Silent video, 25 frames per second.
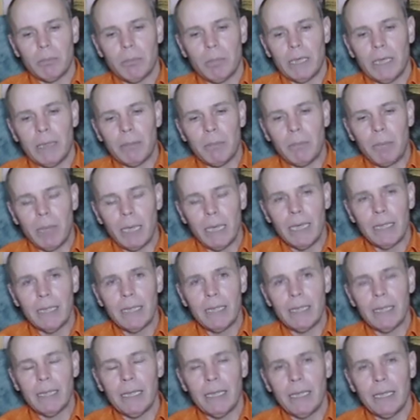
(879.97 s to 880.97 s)

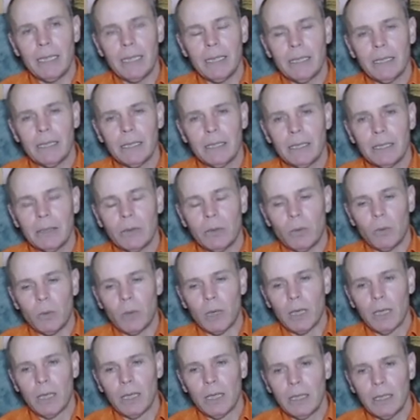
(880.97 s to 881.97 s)
Biddability
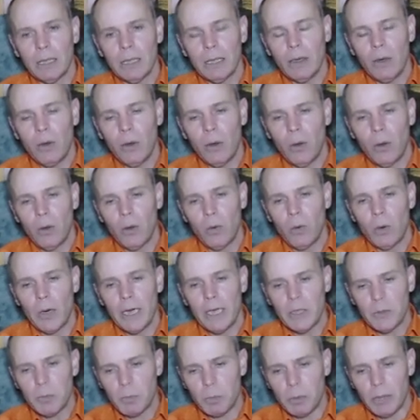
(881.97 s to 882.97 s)
will
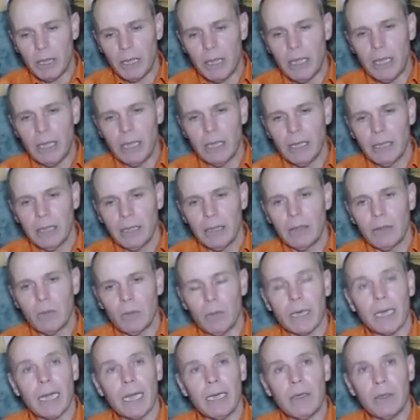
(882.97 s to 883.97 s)
always be
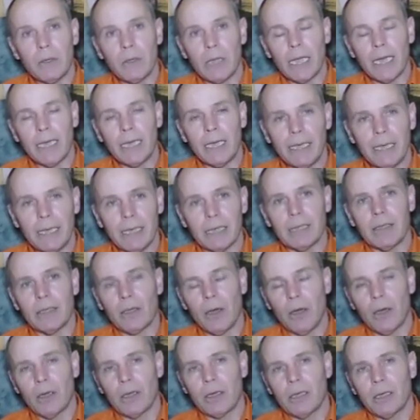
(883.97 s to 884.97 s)
what I look at in a
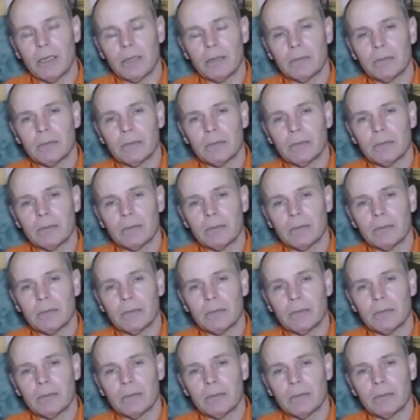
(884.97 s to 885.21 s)
dog.